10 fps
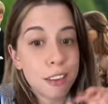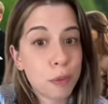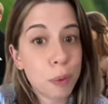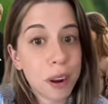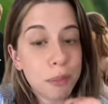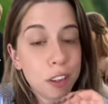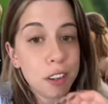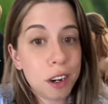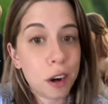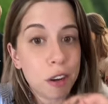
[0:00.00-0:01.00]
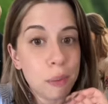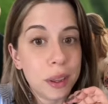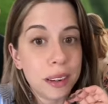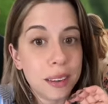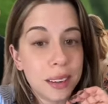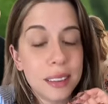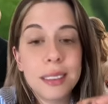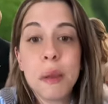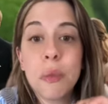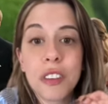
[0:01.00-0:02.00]
This privacy argument
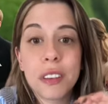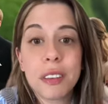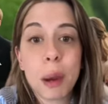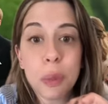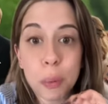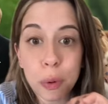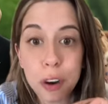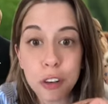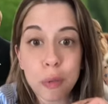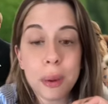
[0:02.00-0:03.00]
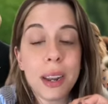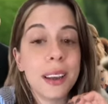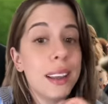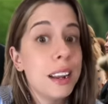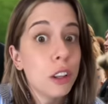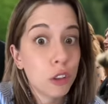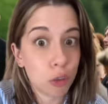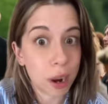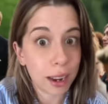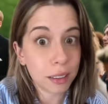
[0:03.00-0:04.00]
seems to stop the British media in its
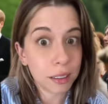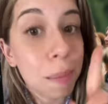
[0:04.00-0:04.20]
tracks,